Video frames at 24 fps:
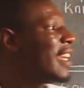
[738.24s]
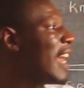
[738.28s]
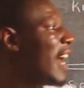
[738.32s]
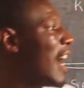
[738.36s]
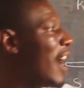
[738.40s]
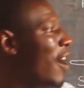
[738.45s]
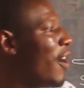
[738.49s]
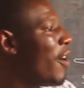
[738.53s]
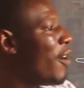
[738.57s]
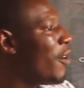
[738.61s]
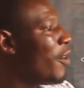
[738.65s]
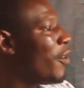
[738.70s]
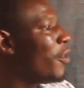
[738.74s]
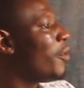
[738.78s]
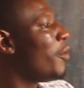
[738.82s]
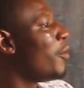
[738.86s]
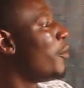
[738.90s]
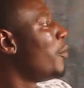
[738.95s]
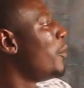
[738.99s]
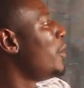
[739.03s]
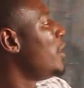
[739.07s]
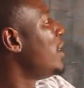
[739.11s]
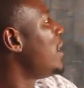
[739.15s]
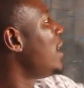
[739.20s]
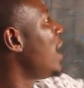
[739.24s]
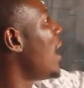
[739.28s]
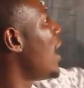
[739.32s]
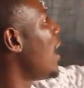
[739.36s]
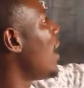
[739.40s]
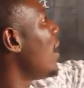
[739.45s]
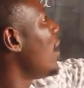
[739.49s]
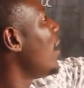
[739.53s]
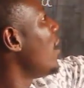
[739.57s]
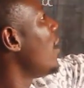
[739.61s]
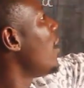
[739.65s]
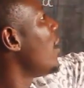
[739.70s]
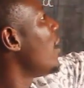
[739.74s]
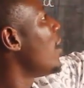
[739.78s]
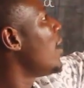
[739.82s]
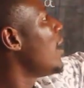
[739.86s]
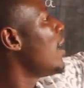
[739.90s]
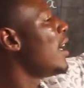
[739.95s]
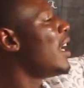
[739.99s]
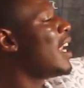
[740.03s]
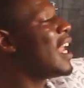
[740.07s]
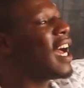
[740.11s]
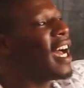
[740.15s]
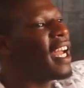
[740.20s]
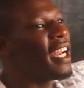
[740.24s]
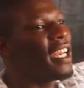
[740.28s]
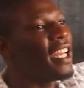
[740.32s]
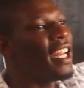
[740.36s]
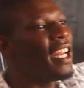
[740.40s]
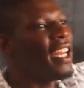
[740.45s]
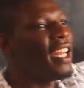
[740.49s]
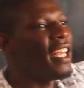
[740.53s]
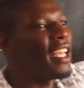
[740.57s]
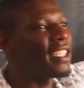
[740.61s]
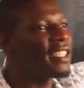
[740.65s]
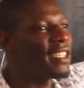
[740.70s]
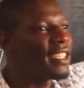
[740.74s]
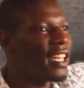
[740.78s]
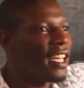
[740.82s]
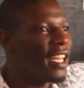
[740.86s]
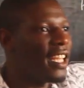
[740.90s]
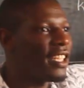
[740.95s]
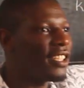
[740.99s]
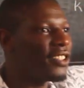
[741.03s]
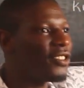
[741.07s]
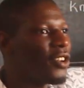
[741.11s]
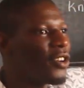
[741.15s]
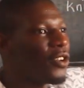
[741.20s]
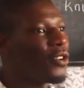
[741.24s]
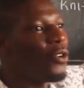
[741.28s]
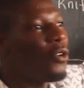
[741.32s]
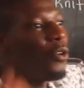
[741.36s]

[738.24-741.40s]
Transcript: Now we shall learn the next lesson.